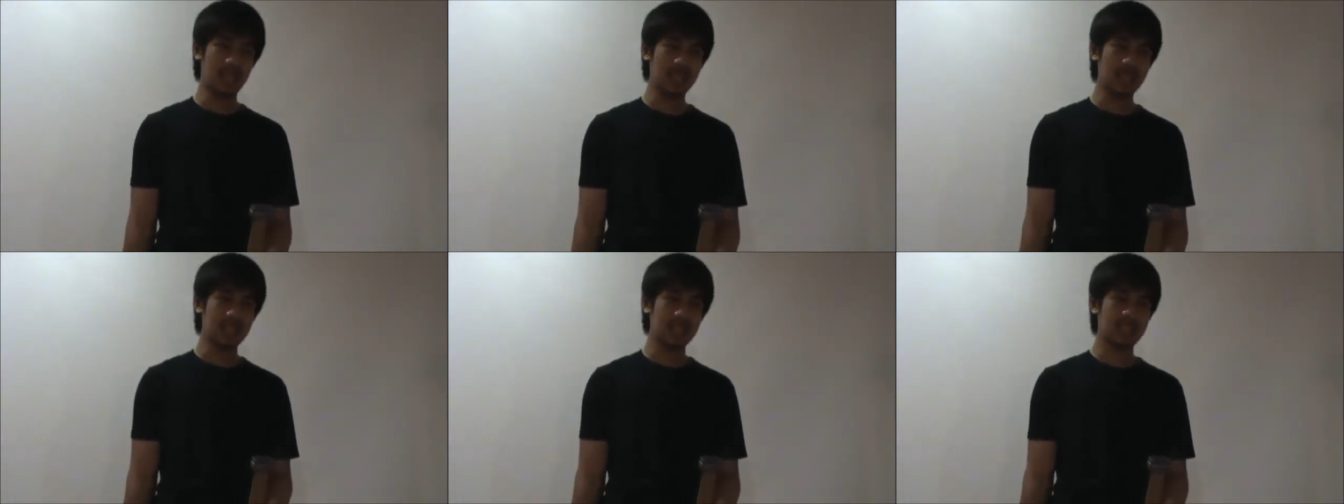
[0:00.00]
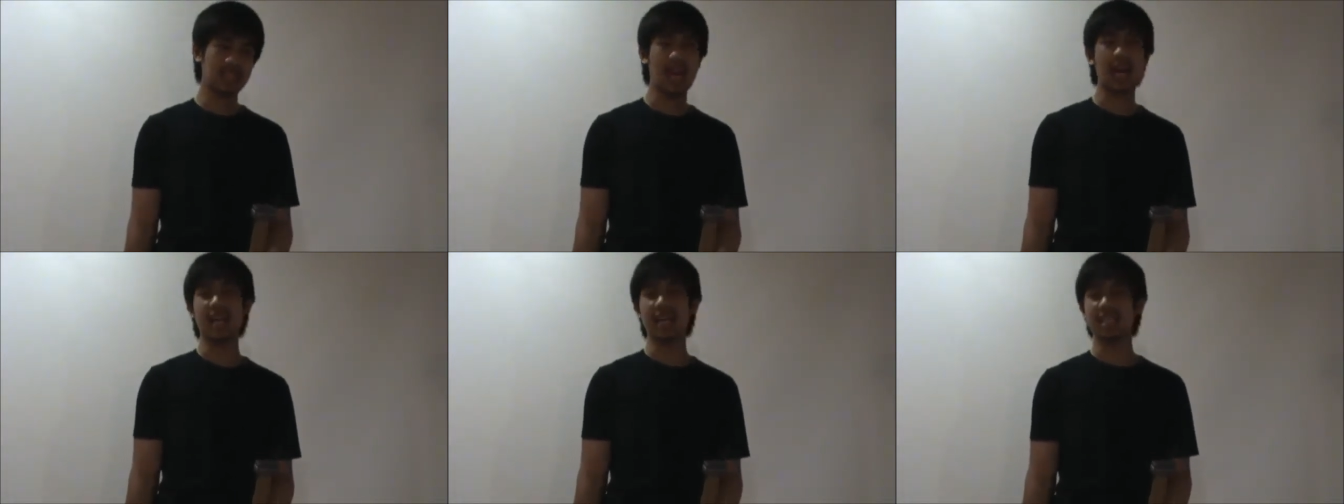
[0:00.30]
a
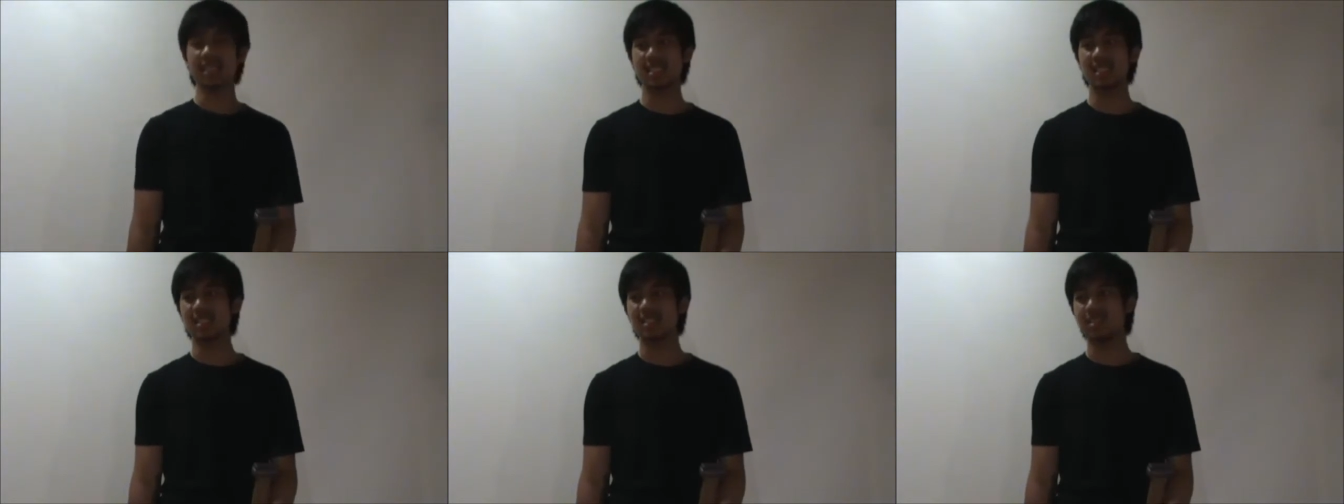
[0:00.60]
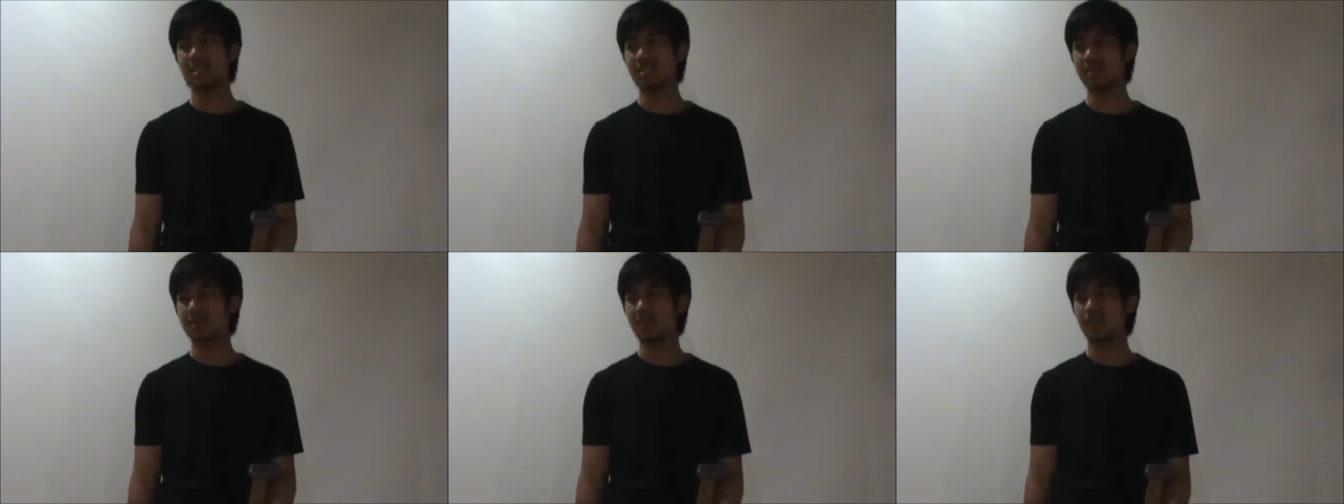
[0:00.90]

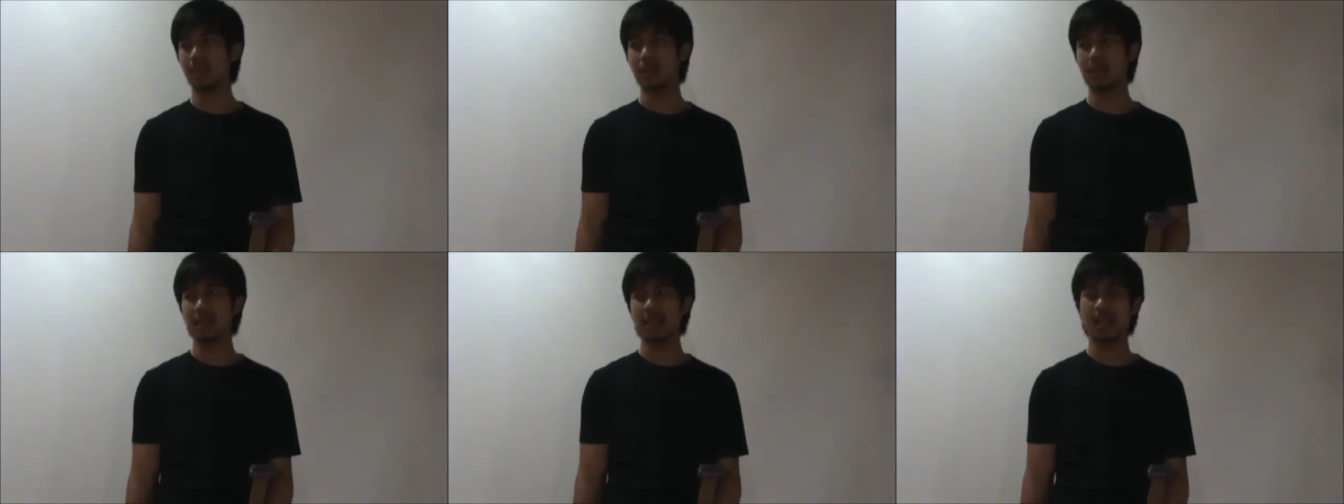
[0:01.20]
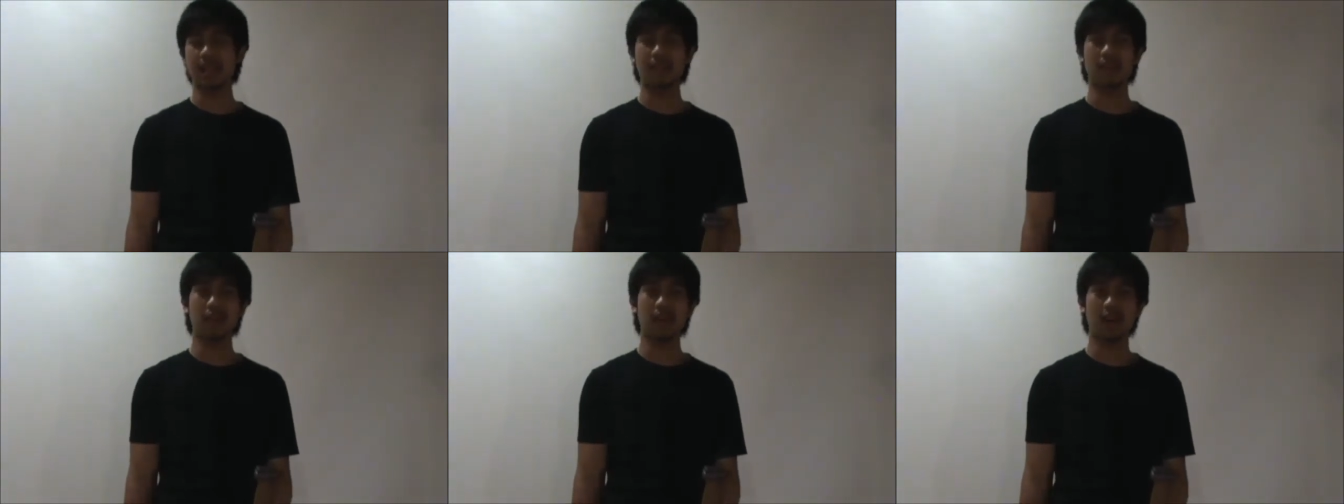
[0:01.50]
sax, something like
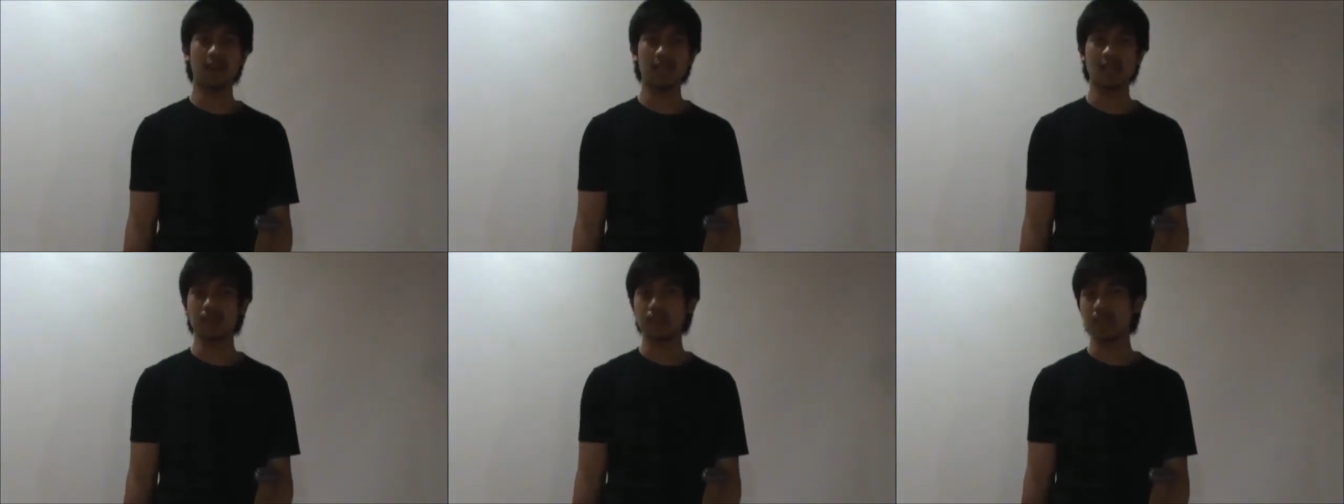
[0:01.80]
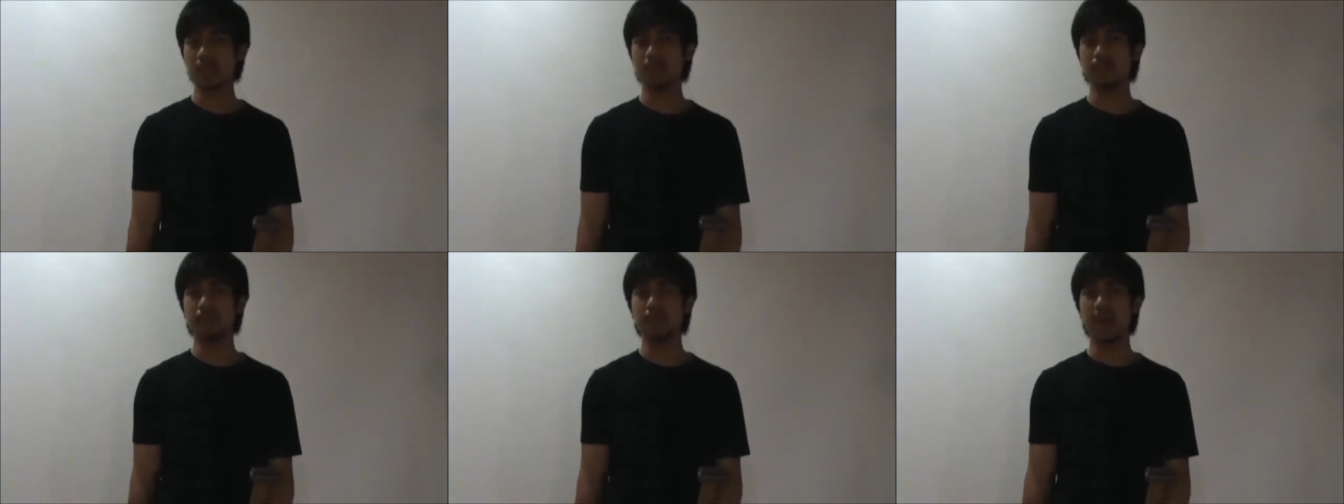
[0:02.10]
that. I've cut up
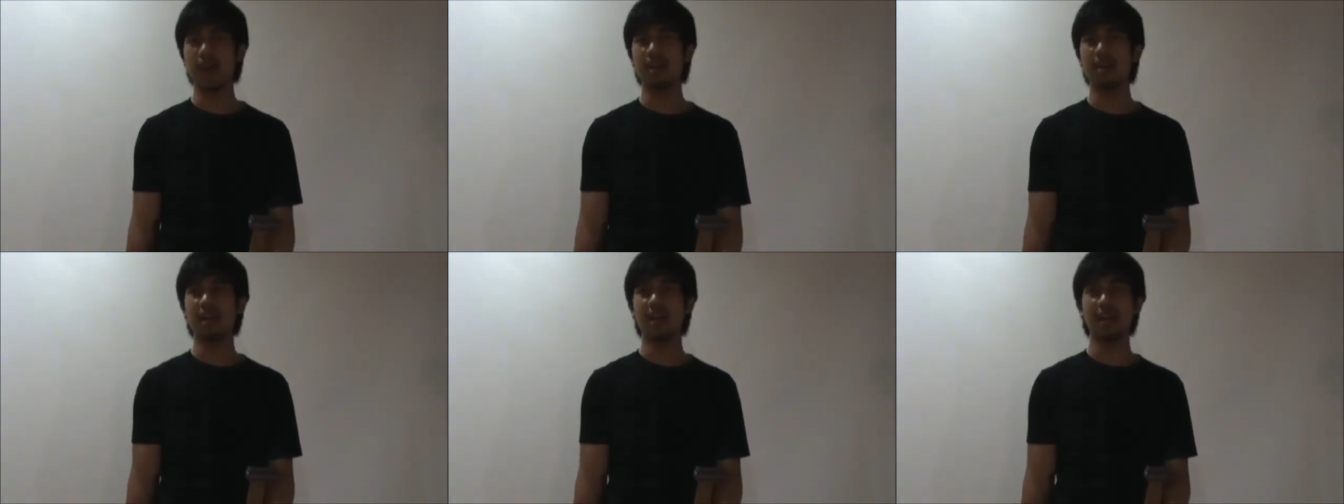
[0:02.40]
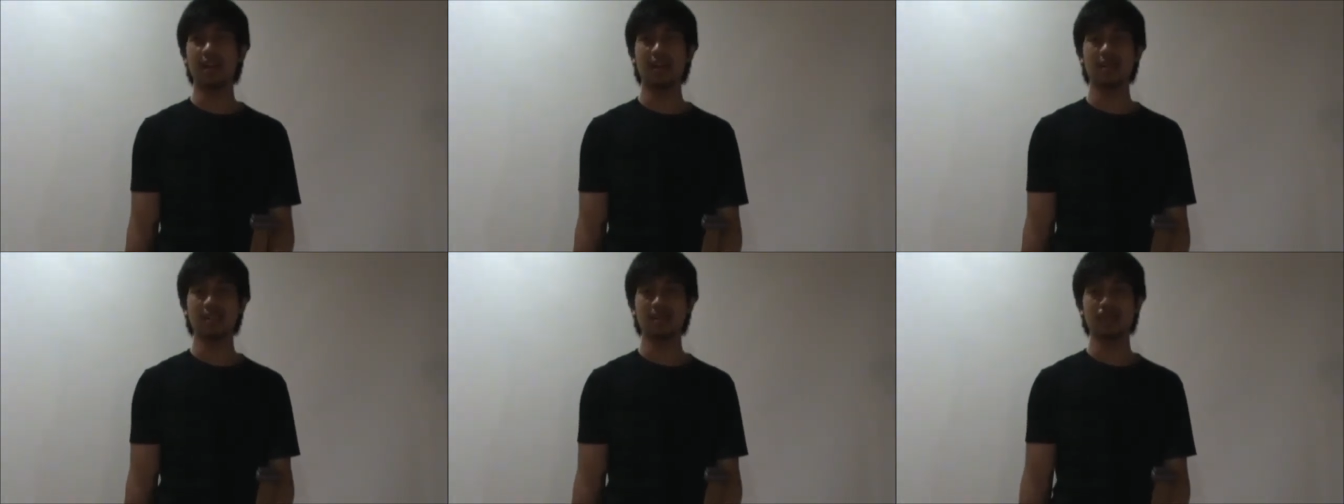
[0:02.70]
some
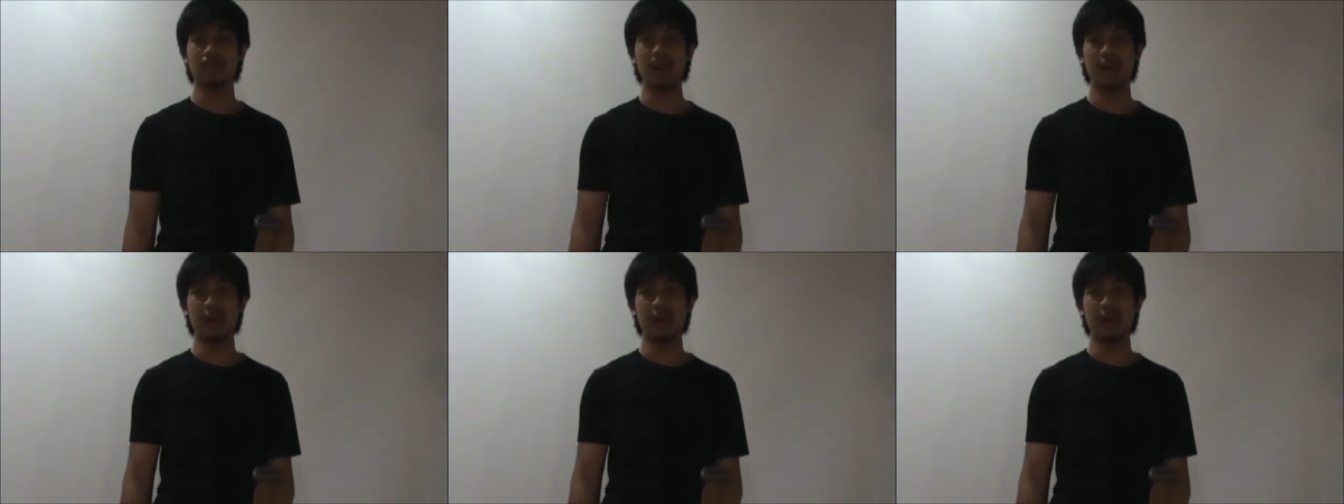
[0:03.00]
bearing